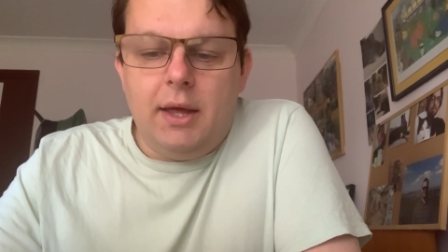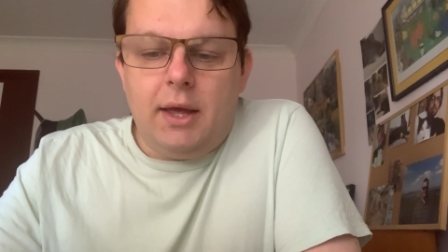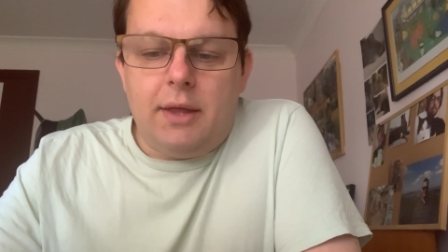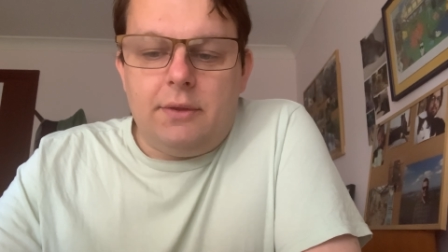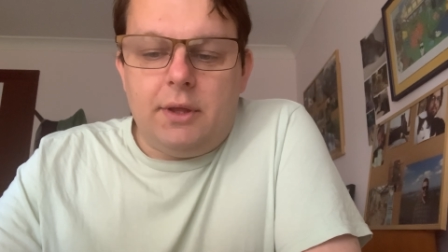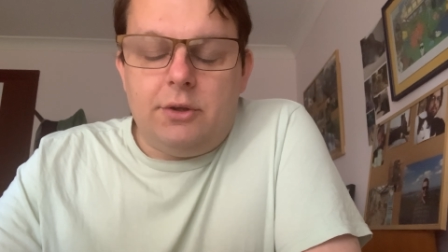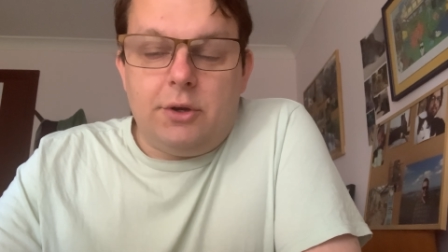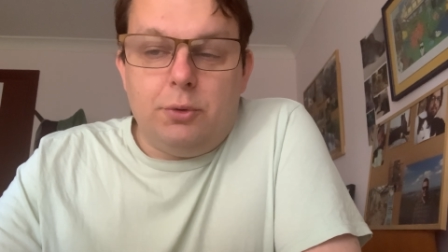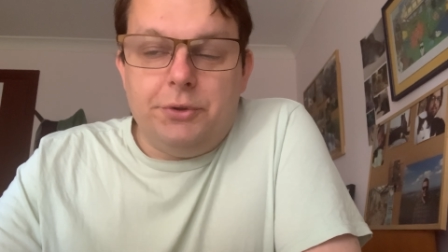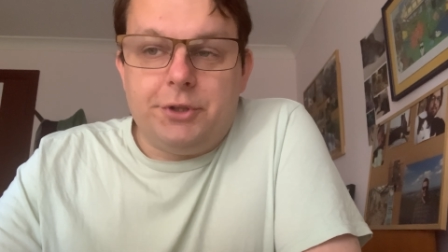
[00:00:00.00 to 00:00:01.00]
and then you
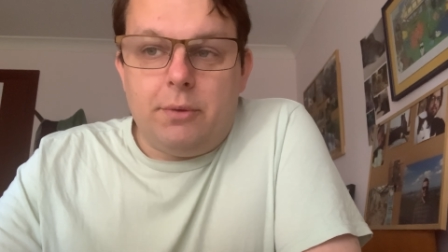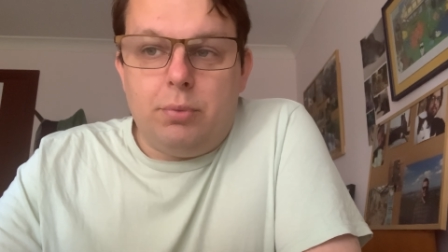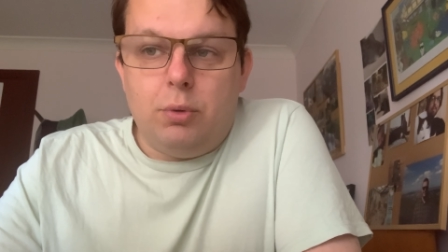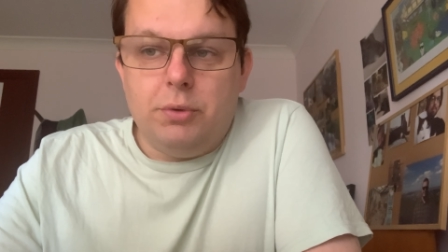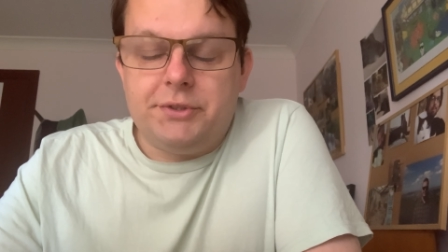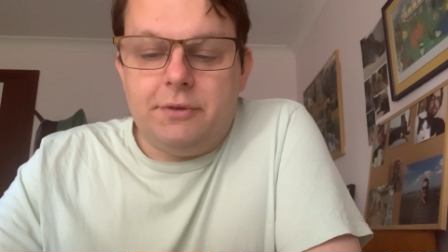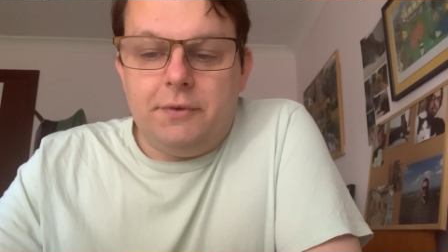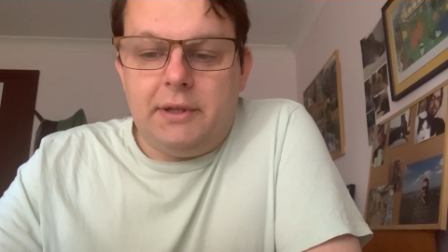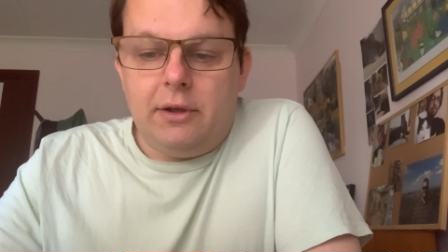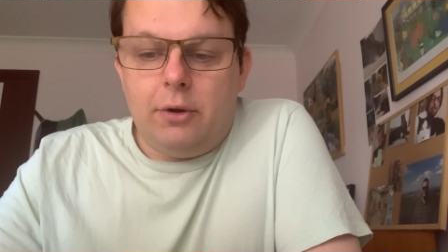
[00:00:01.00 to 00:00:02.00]
can also pause the
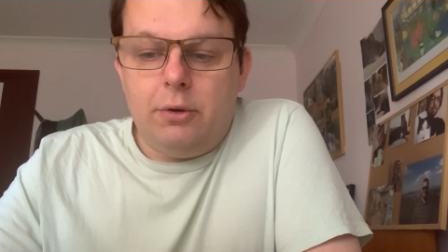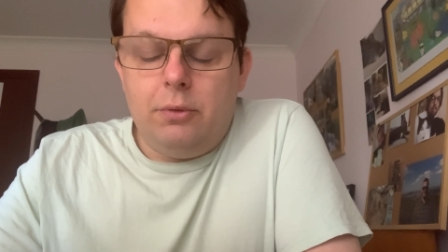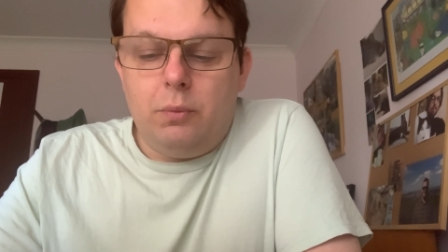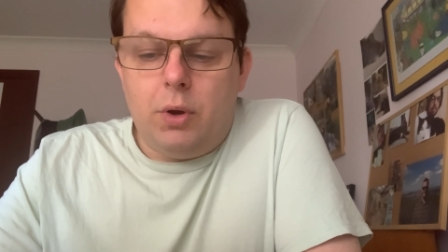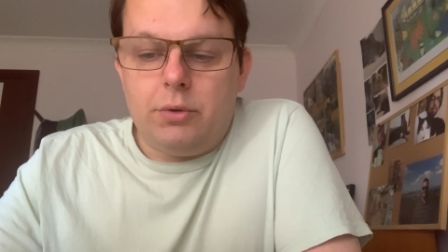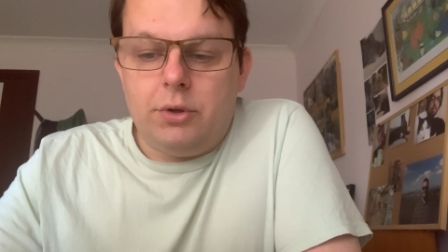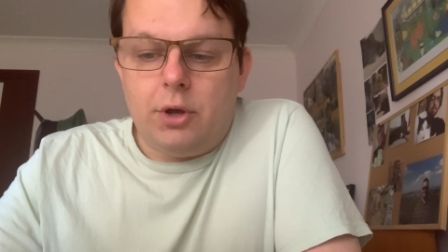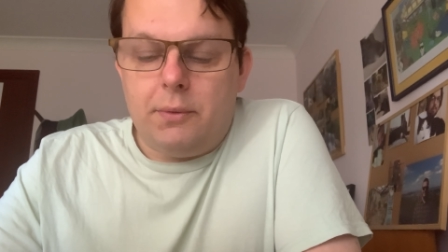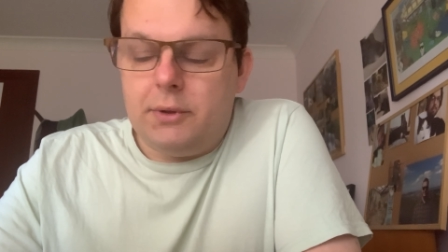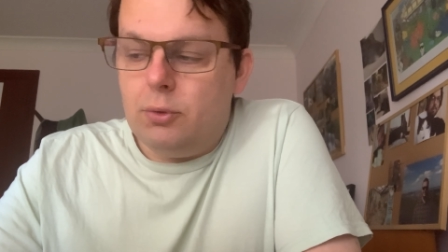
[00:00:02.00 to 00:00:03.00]
video while you
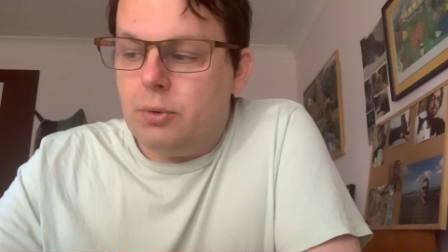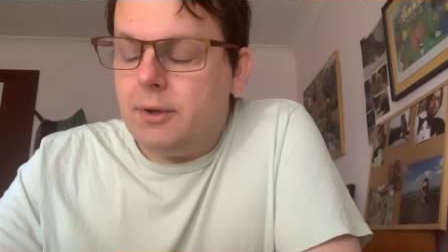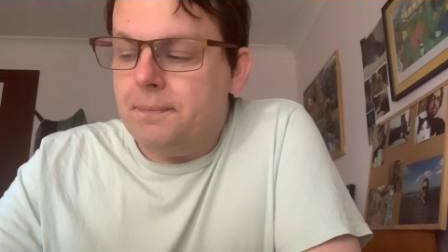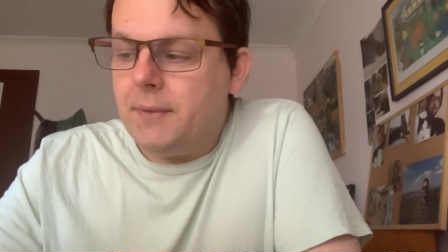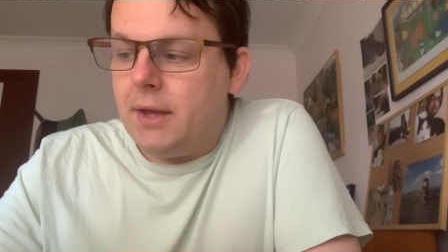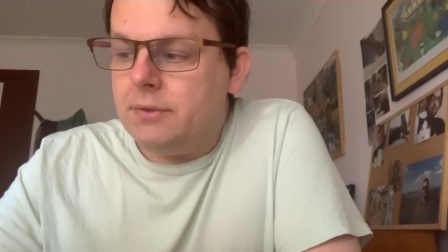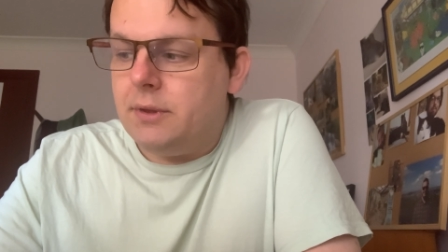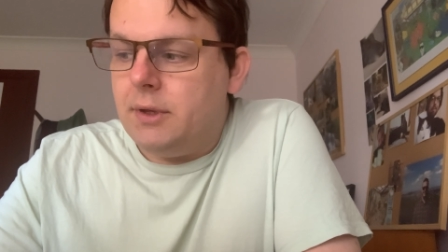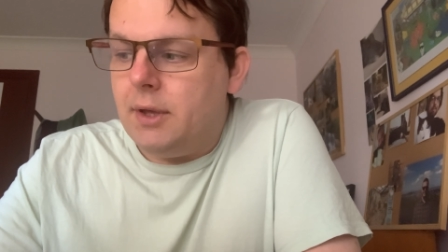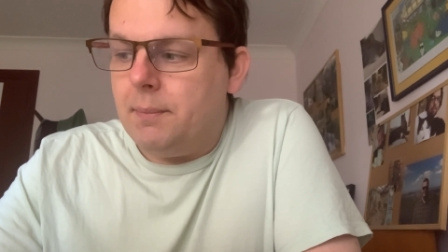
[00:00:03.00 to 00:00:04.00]
go and look at
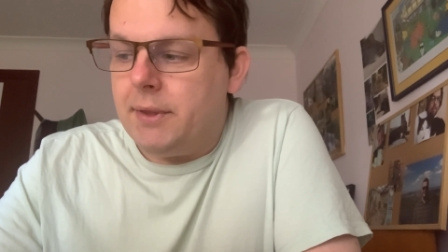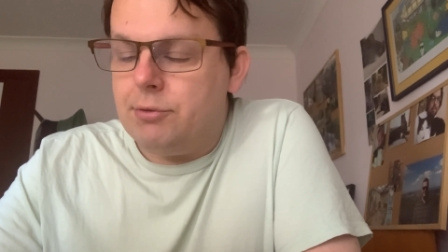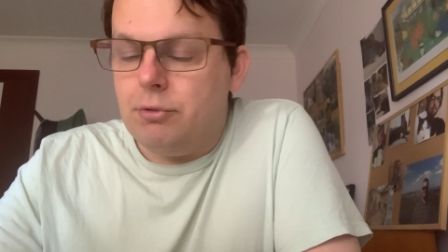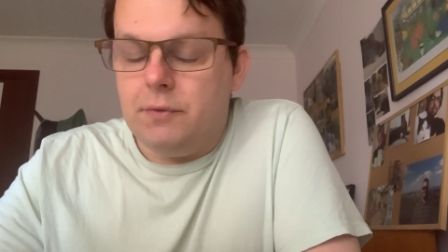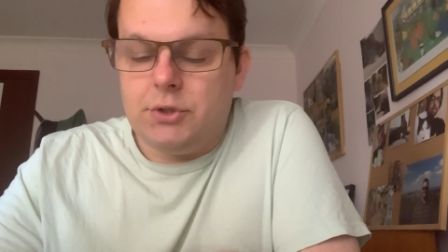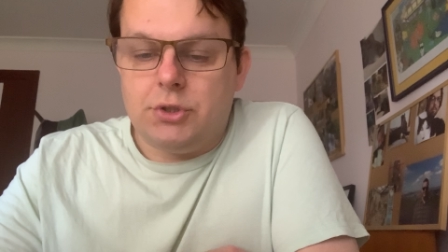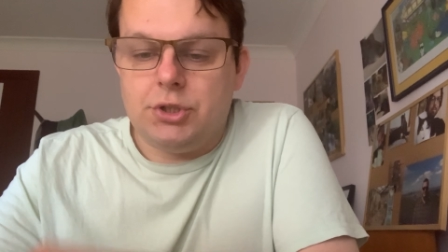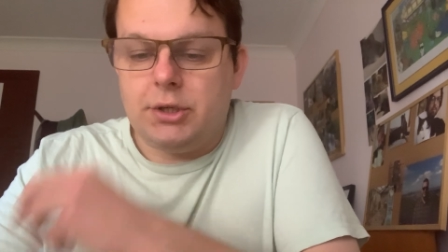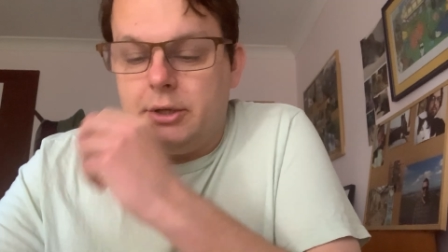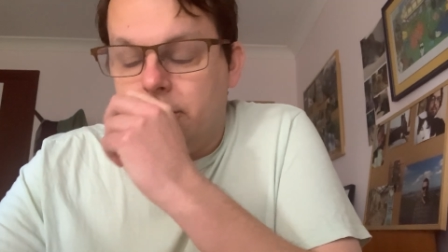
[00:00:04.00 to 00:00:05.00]
the revision
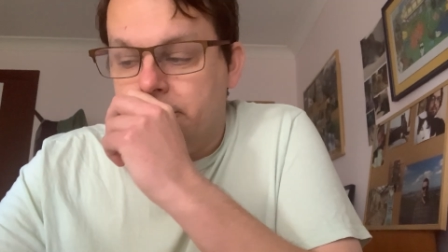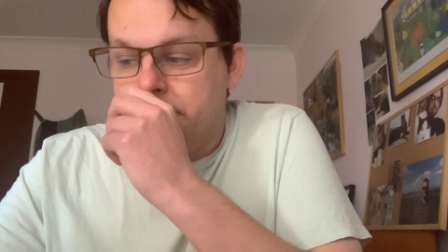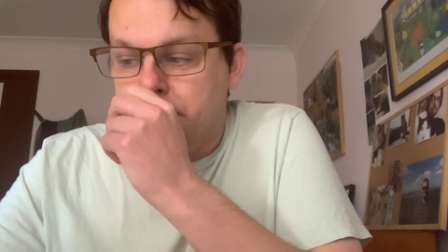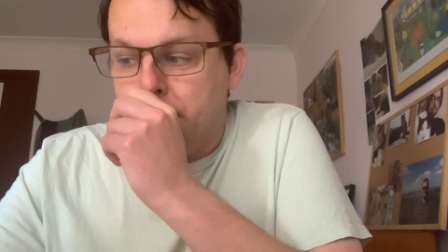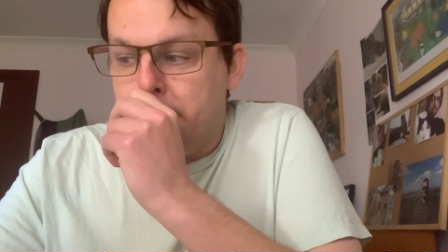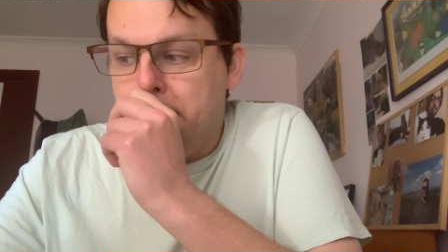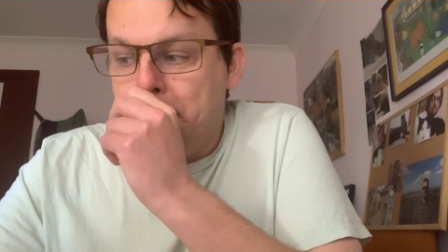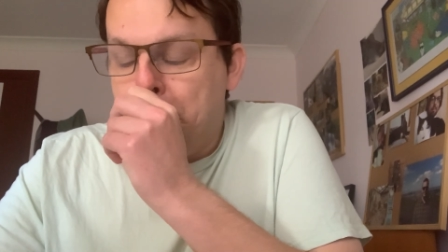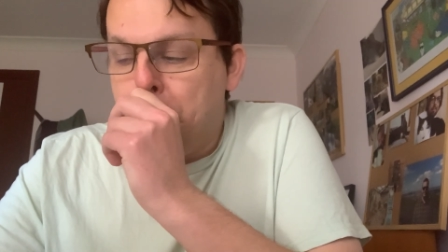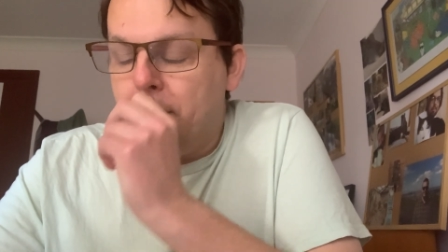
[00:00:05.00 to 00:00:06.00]
sheet on the
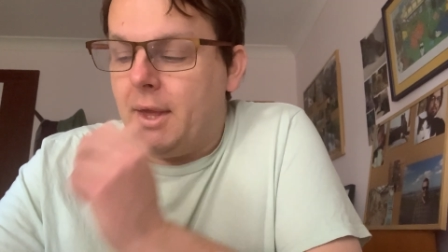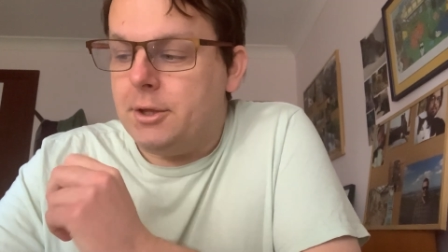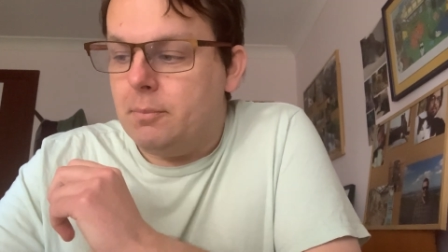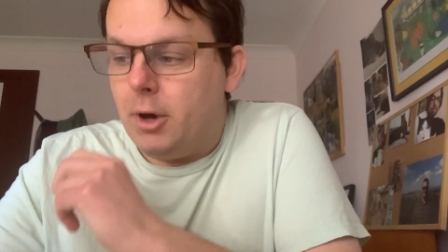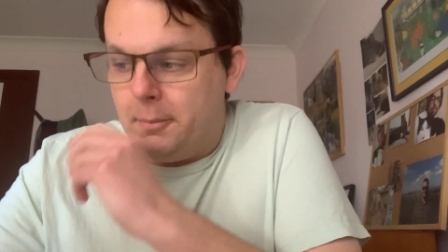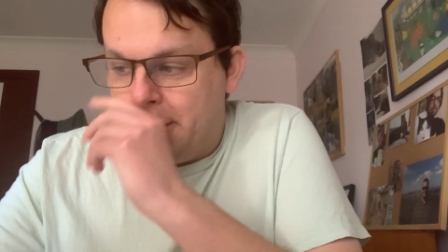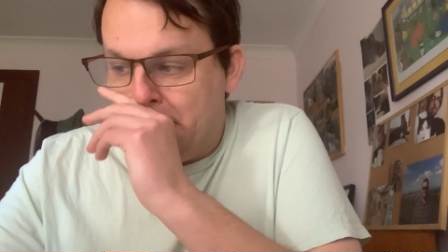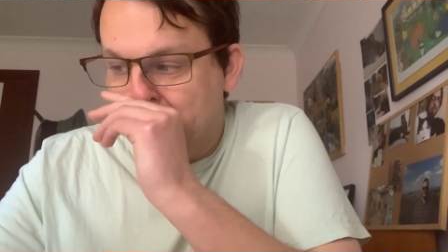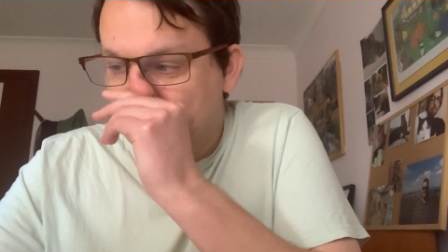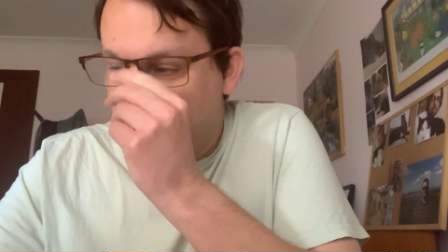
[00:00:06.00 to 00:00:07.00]
screen, and you might be
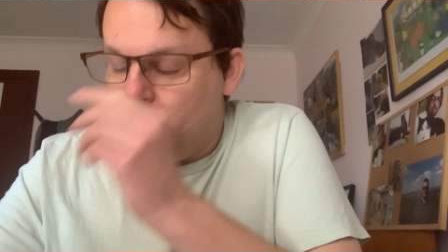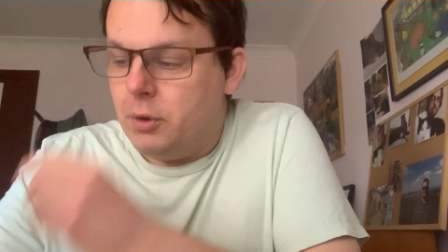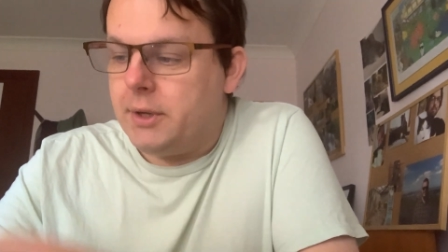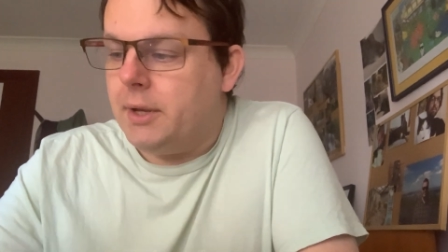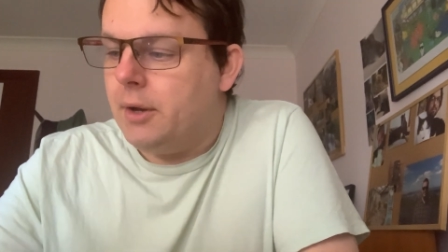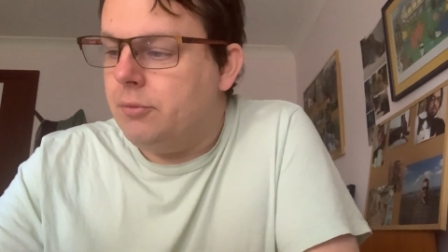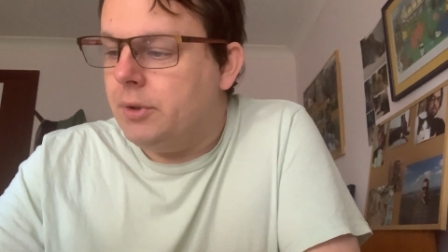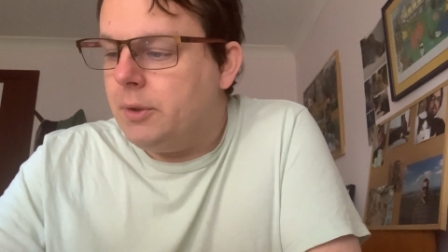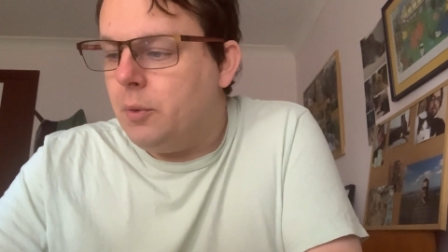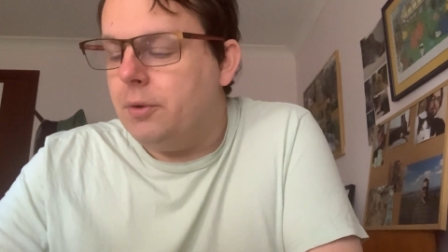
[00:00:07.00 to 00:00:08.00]
able to work it out
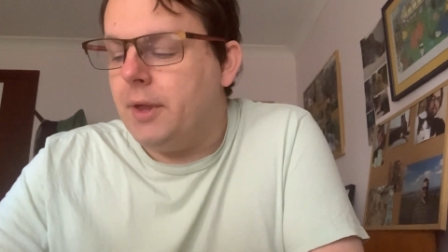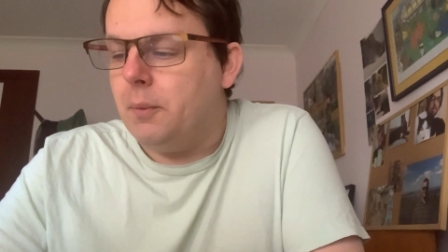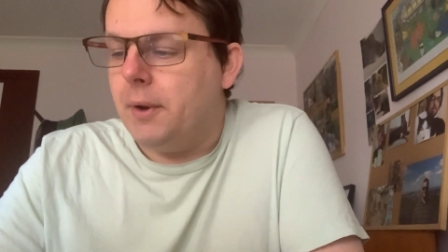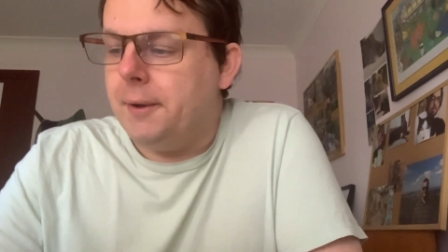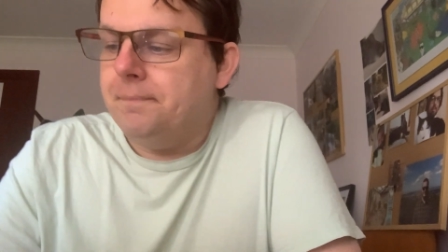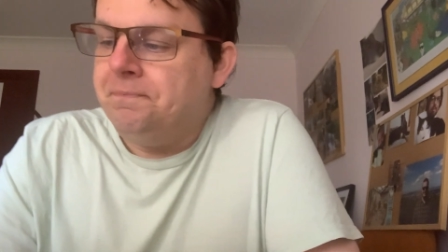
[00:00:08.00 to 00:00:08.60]
really well that way.